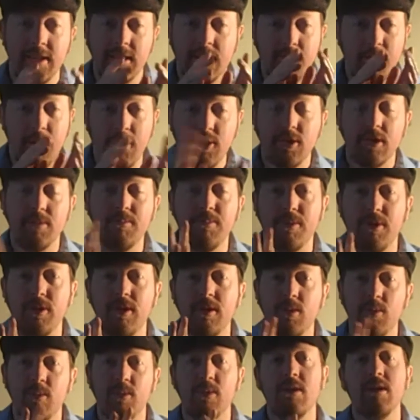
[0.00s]
is the most
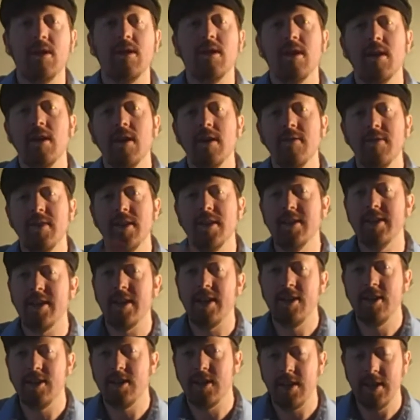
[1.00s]
important word of the
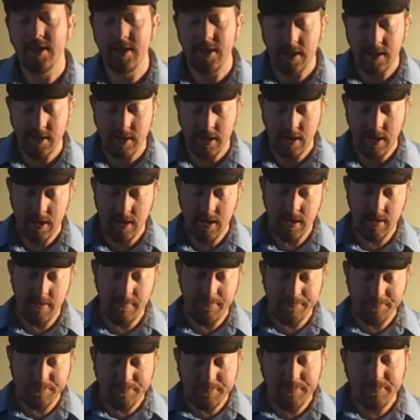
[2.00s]
entire sentence.
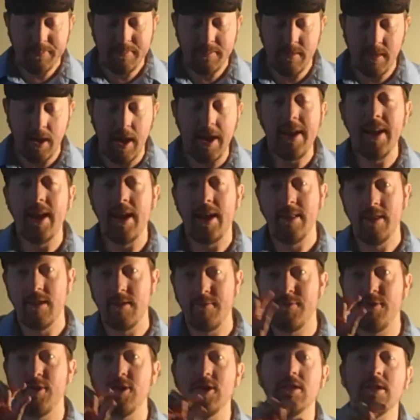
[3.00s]
And the
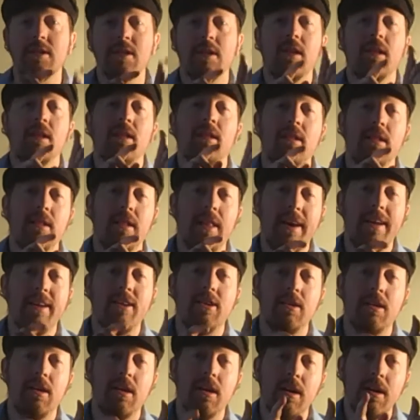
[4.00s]
first
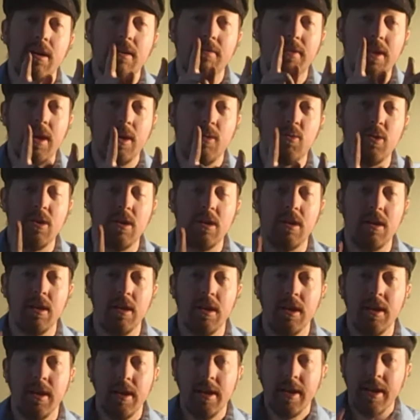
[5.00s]
letter of that word
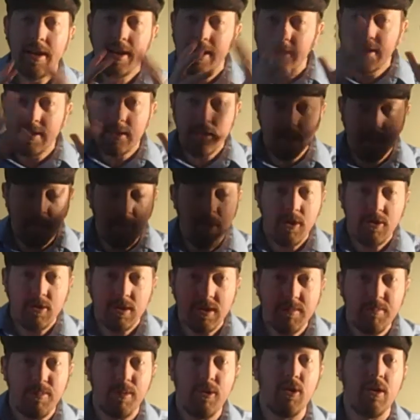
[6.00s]
is the most
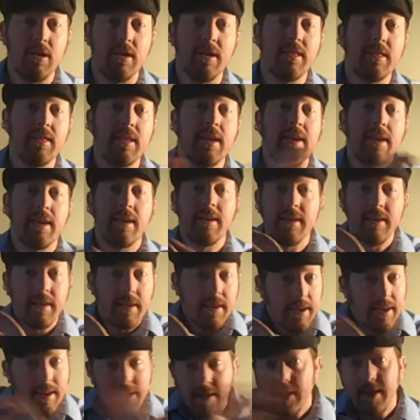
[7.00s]
important thing
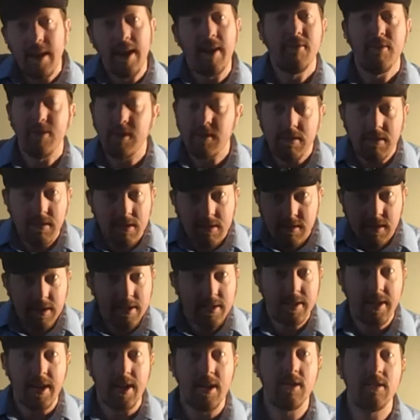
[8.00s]
ever,
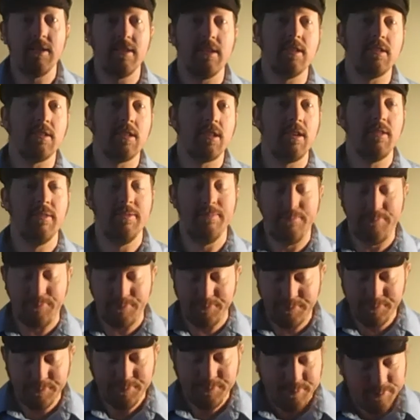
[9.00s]
entirely. So,
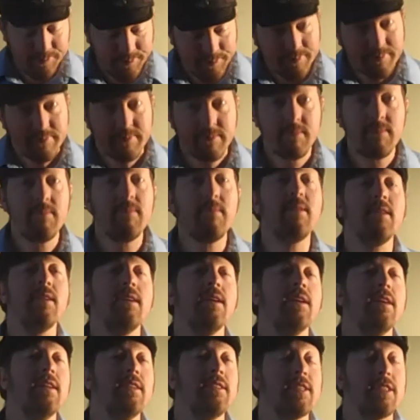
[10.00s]

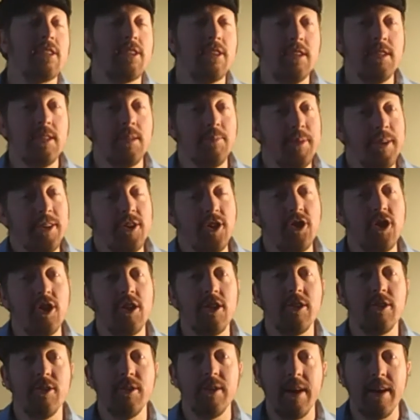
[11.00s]
it's good to be sure
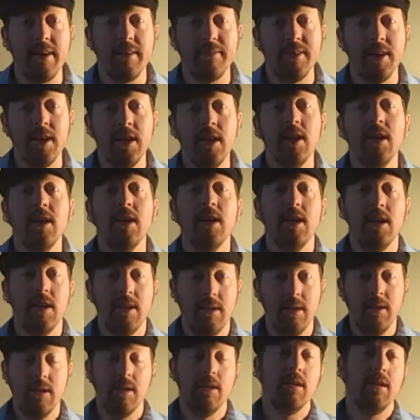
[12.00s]
you have
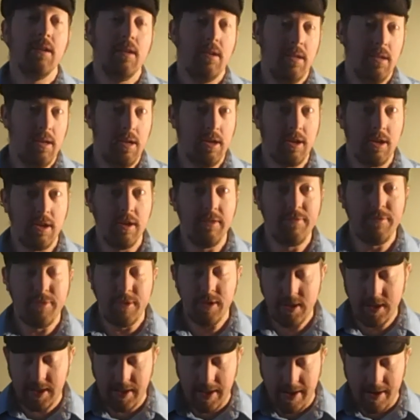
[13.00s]
a good
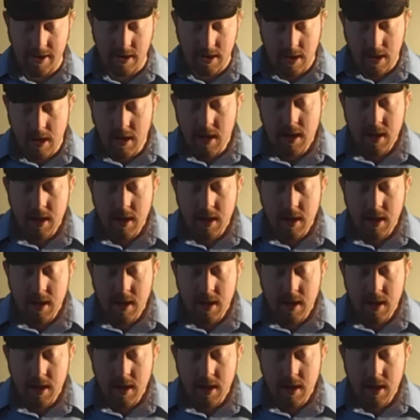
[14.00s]
first letter.